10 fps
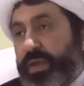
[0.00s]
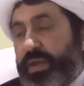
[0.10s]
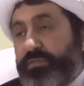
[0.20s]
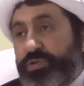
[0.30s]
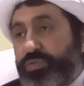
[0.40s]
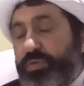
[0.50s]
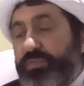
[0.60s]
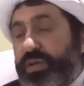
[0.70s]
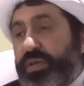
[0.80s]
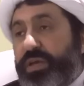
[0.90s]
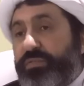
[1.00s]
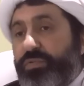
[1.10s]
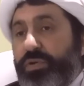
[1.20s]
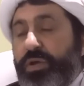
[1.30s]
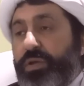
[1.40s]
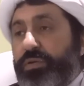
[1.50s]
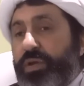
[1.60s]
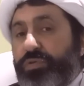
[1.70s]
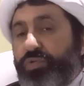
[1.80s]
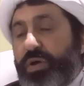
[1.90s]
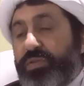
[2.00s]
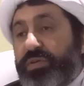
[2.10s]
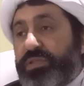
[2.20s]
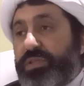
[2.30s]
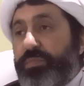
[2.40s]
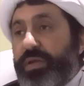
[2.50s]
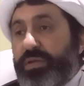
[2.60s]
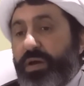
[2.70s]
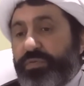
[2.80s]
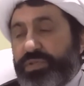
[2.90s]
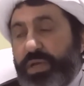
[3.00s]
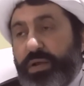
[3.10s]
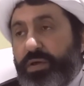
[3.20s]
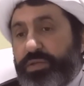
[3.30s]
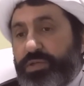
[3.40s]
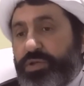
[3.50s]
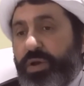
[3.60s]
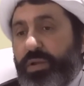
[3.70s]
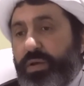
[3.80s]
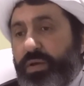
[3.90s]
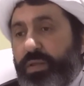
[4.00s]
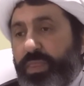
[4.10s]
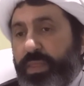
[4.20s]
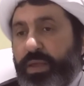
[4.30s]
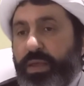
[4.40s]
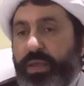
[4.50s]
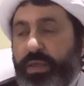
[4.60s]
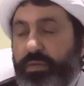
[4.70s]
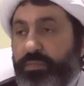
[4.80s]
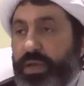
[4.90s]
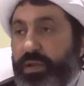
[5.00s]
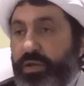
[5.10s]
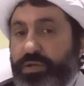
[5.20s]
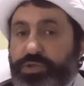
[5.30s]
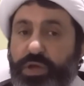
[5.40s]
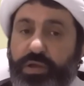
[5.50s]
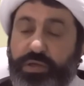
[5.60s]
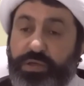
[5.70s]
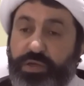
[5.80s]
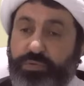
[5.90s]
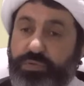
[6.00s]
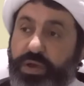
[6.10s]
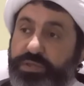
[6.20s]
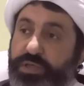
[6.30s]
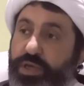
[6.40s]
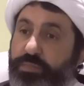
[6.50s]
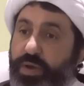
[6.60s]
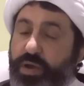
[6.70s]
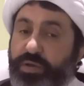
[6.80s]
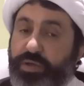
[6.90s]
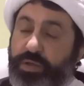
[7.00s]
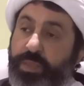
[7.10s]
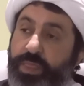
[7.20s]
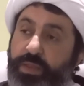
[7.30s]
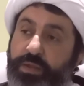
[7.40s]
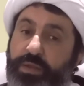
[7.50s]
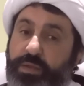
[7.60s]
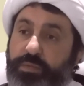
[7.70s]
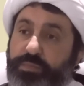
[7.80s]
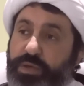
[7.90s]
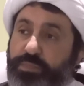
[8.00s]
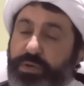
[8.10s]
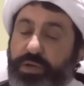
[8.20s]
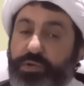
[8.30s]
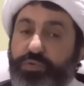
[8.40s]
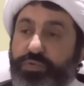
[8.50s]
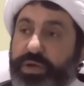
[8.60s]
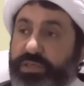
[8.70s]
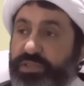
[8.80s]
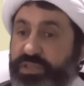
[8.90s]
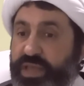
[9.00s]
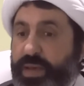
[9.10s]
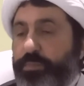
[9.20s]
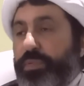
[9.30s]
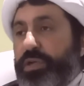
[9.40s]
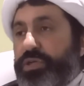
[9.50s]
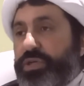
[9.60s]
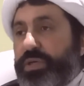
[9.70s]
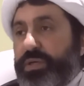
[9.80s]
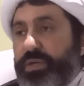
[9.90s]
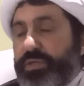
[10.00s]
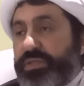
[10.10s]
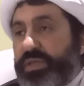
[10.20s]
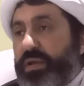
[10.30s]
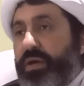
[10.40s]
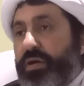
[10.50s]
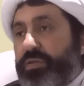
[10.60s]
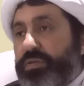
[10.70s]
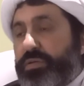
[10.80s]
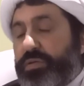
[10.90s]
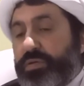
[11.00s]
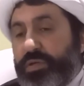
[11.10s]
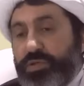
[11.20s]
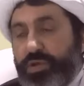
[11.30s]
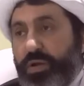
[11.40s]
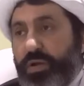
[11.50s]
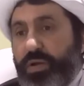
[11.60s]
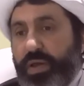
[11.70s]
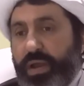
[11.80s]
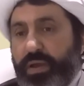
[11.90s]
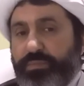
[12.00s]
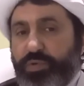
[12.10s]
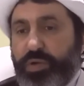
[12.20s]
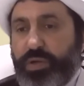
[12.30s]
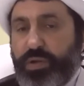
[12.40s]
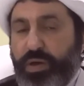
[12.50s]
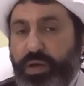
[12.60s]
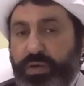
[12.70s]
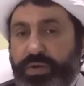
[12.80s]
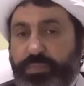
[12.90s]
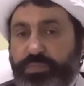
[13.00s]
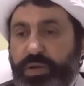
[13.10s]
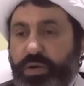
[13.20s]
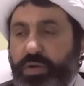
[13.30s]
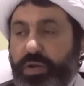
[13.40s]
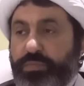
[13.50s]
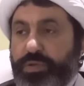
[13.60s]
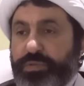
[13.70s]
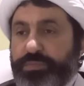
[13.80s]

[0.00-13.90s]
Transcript: and we should be very careful not to underestimate our salat, inshallah. May Allah, inshallah, include us among people who establish salat, inshallah. Alhamdulillah, Rabbil Alamin.